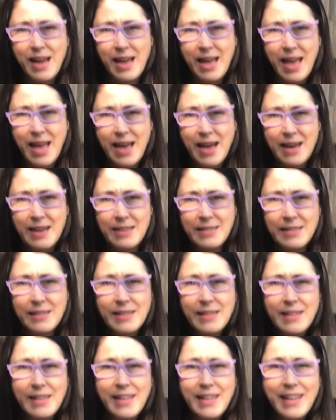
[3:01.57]
I had.
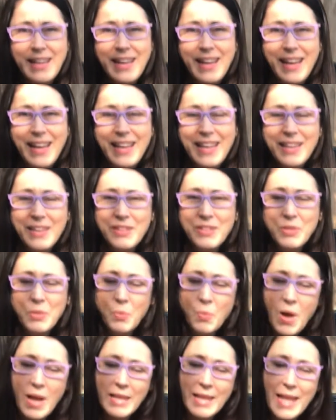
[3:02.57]
And
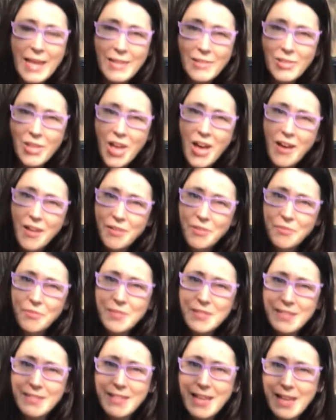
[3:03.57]
while I
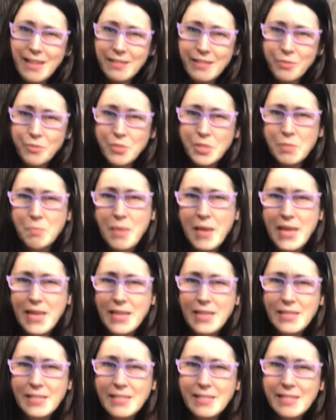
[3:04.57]
loved that little
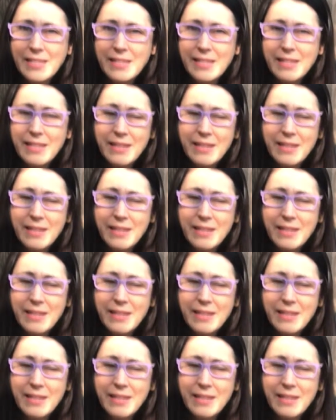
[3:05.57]
space,